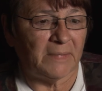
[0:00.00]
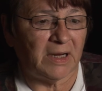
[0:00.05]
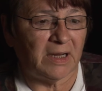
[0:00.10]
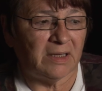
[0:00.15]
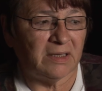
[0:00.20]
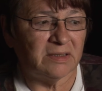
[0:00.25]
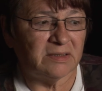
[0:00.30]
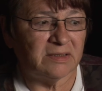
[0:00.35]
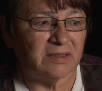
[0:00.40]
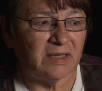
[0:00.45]
I
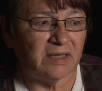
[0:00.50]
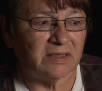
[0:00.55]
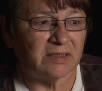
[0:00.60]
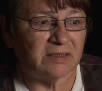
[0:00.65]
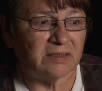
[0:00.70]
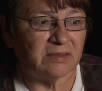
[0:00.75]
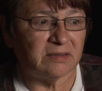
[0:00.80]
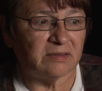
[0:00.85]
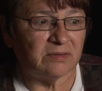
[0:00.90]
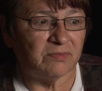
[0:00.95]
guess
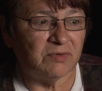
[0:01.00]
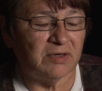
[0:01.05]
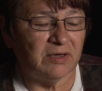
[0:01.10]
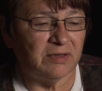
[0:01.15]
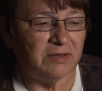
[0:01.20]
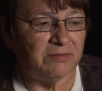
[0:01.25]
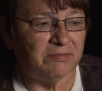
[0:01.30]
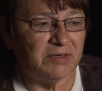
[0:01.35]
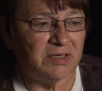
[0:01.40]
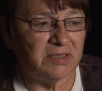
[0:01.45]
that's one of
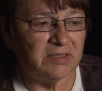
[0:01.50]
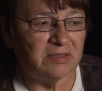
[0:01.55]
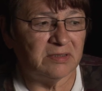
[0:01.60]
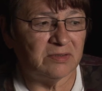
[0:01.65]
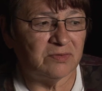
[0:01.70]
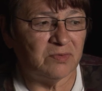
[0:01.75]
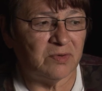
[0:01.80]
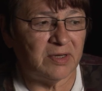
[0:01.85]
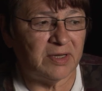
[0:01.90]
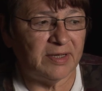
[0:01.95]
the
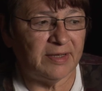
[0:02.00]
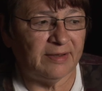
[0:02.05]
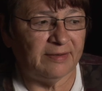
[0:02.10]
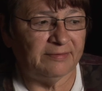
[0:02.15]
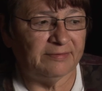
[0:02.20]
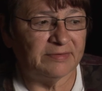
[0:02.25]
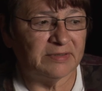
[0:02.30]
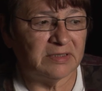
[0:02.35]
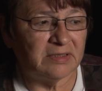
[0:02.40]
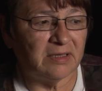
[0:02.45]
reasons why
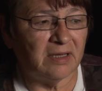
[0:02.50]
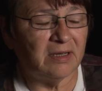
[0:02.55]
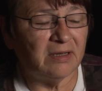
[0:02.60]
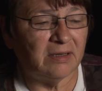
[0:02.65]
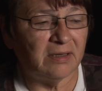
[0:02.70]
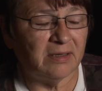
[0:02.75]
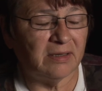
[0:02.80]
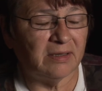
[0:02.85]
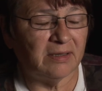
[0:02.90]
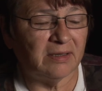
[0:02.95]
I've stuck
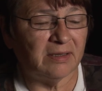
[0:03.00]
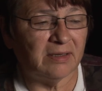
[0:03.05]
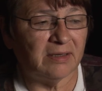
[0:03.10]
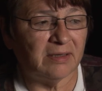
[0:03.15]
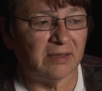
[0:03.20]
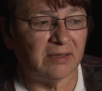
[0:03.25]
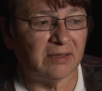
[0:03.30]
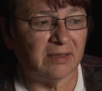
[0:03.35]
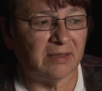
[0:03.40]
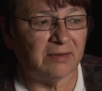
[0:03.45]

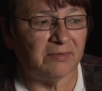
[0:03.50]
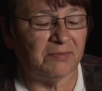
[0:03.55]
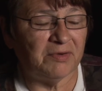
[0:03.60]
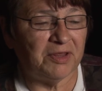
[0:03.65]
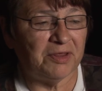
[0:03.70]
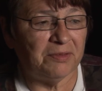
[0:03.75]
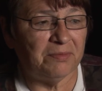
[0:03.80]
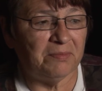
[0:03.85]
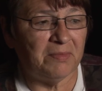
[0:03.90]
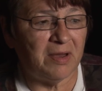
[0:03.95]

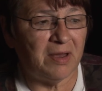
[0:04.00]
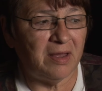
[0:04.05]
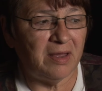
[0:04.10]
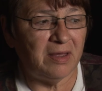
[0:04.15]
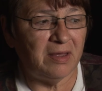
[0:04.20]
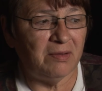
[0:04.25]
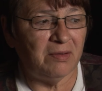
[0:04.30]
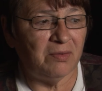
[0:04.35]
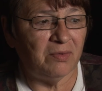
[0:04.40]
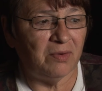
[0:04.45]
with
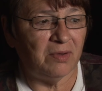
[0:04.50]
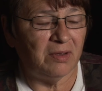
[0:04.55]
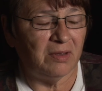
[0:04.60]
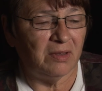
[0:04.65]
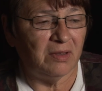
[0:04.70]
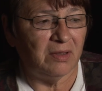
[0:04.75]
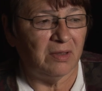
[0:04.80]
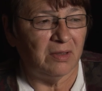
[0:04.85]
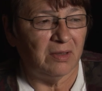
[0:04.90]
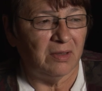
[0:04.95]
my
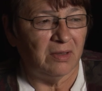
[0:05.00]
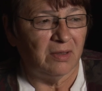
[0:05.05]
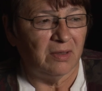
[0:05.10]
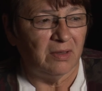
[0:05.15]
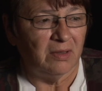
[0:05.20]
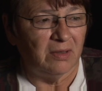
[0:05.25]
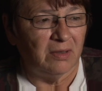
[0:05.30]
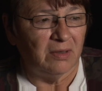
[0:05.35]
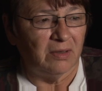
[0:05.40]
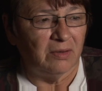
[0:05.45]

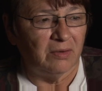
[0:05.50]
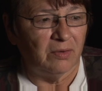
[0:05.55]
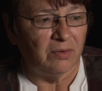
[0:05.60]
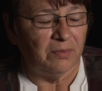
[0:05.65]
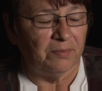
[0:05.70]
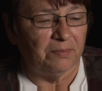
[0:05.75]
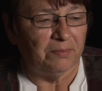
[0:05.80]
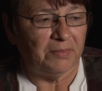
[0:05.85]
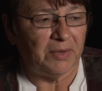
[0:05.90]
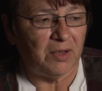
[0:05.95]

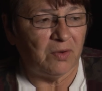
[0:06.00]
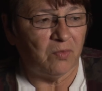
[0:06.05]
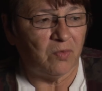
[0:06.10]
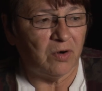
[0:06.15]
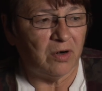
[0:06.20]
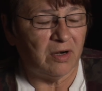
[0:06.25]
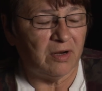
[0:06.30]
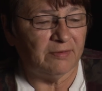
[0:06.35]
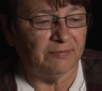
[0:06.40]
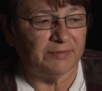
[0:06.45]
my
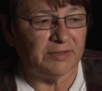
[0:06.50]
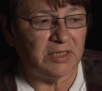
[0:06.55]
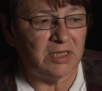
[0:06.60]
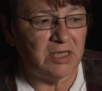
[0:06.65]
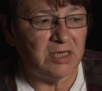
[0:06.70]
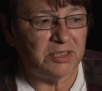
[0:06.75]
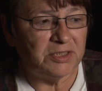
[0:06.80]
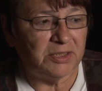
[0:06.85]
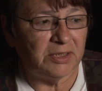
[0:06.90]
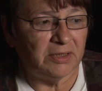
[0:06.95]
work of
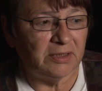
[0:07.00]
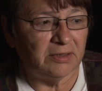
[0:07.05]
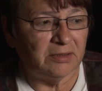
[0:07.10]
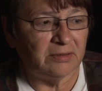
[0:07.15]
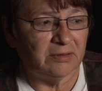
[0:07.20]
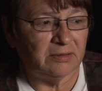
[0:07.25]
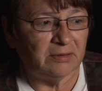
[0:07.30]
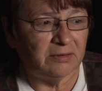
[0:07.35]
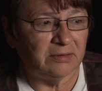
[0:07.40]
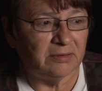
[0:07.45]

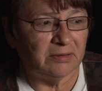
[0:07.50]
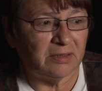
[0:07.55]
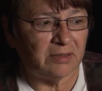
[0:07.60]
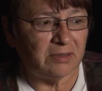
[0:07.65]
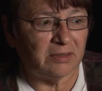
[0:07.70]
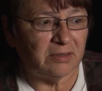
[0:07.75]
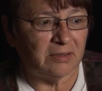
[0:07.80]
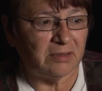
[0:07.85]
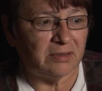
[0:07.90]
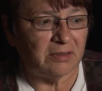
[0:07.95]
teaching
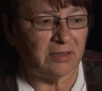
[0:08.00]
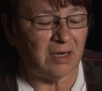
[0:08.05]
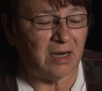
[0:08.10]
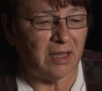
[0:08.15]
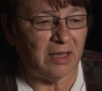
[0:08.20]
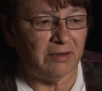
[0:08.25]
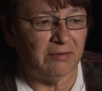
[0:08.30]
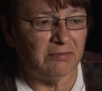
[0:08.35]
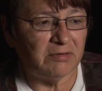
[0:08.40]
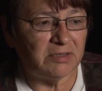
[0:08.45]
the, the
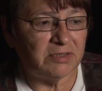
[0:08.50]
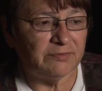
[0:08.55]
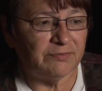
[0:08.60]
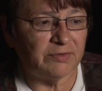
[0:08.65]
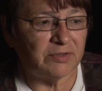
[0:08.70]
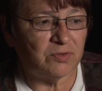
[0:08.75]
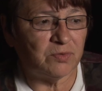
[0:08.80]
language for